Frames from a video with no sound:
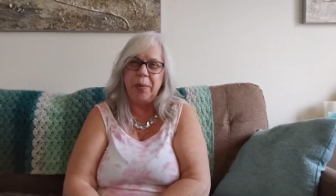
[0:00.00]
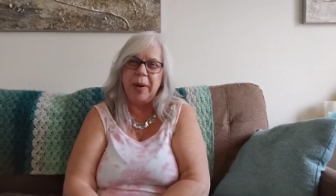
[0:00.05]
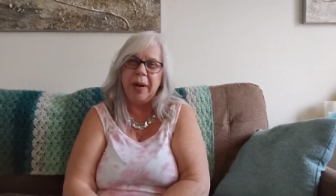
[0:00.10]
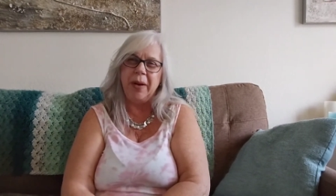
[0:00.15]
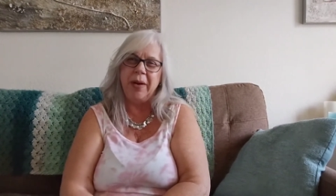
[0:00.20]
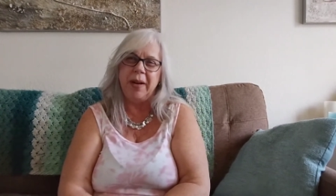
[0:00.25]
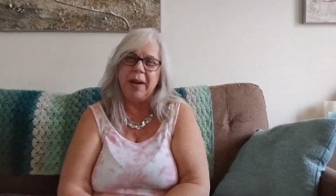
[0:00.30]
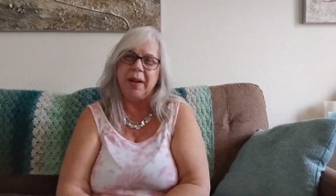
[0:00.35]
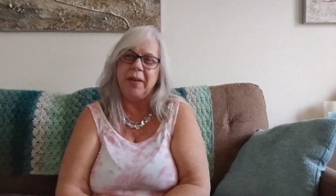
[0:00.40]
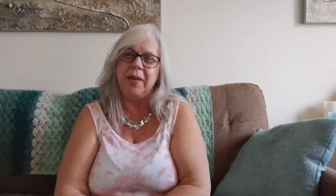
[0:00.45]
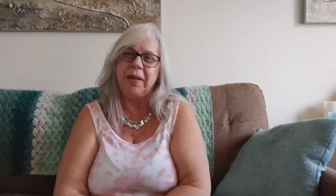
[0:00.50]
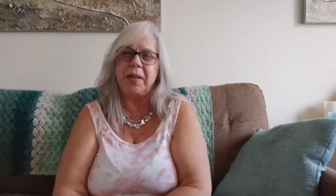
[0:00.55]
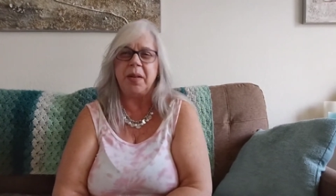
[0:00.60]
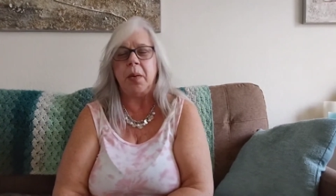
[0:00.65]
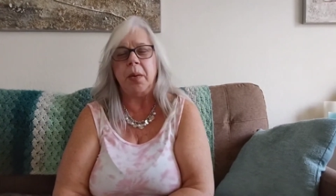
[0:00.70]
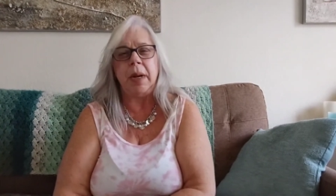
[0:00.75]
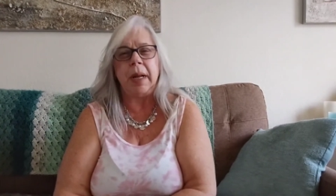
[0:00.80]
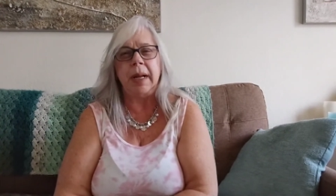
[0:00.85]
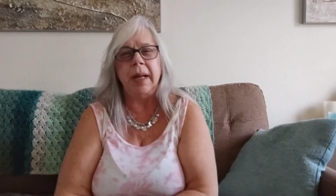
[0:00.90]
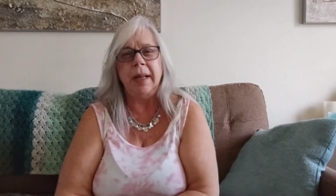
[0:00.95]
here in
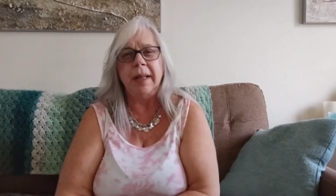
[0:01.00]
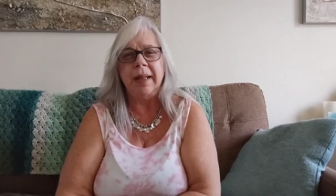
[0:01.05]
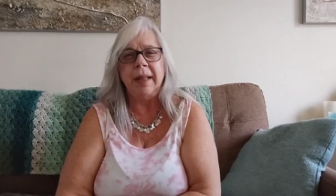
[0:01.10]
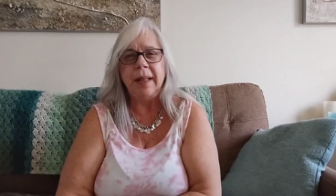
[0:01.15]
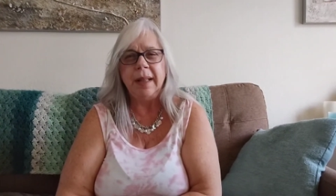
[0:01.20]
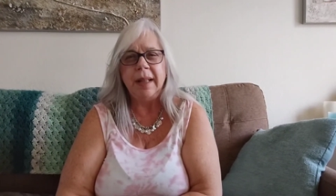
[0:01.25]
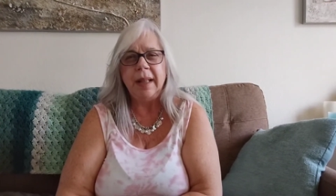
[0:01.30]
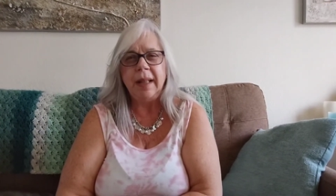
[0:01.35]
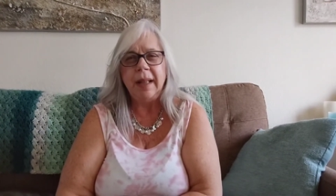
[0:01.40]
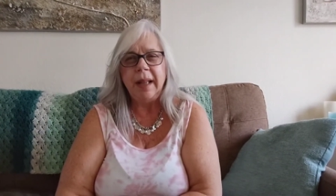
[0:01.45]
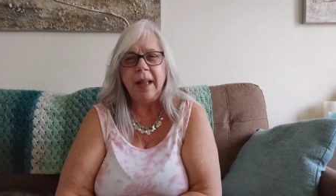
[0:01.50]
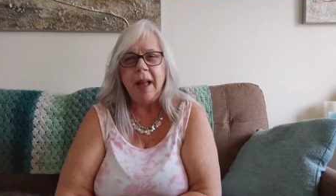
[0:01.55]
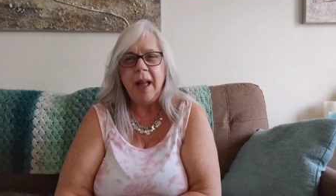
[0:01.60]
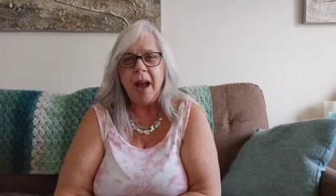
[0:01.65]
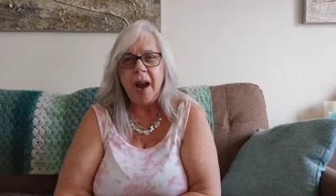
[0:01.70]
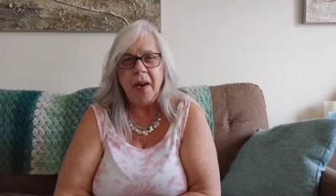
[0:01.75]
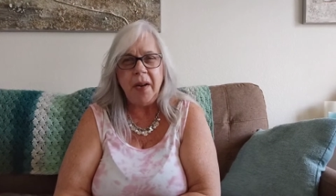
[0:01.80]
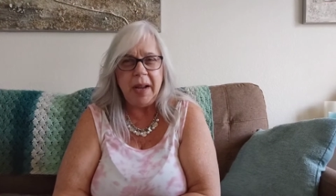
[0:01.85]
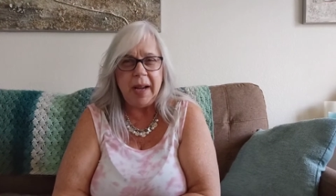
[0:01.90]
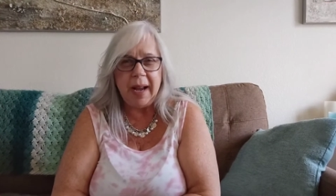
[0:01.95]
Arizona.
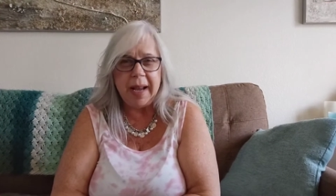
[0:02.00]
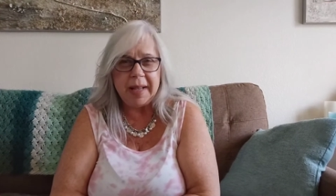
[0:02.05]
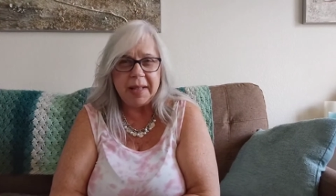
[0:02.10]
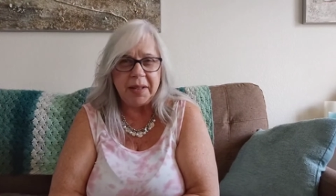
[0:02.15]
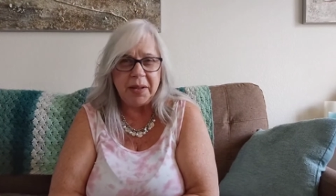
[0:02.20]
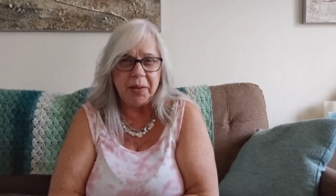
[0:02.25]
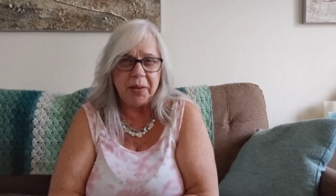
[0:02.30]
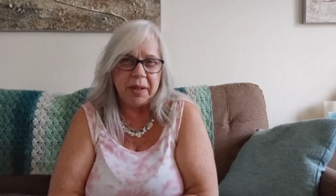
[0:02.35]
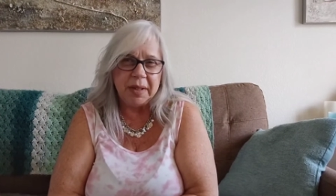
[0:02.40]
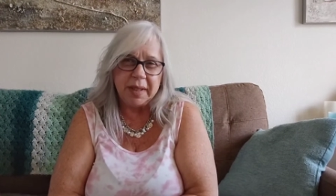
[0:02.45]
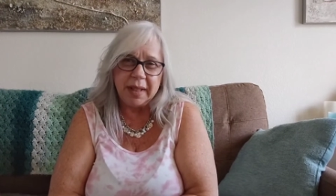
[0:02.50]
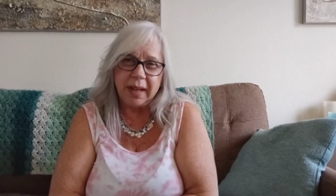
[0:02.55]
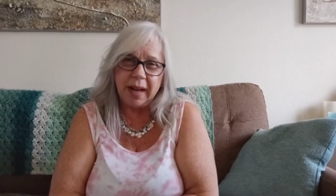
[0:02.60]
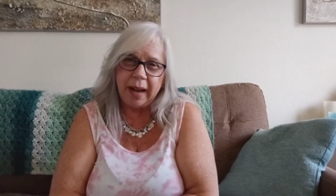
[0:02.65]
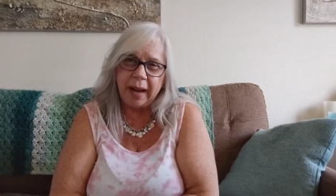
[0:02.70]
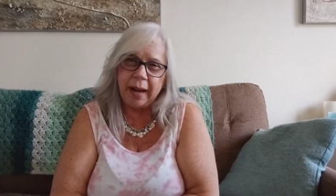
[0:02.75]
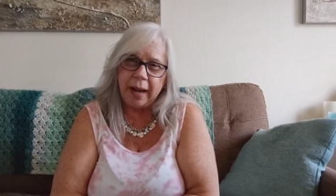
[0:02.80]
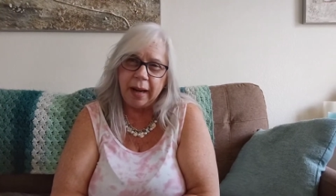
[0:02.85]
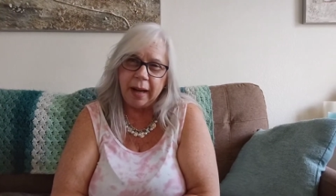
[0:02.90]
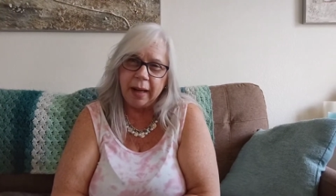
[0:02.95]
How are you guys doing
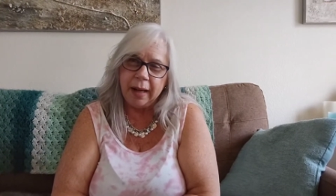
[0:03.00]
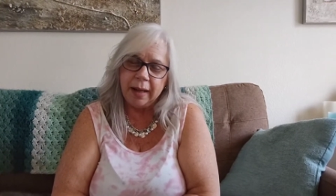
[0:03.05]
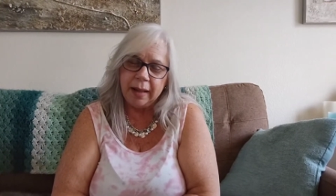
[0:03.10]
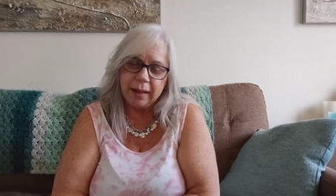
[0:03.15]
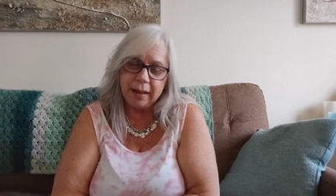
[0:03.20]
today?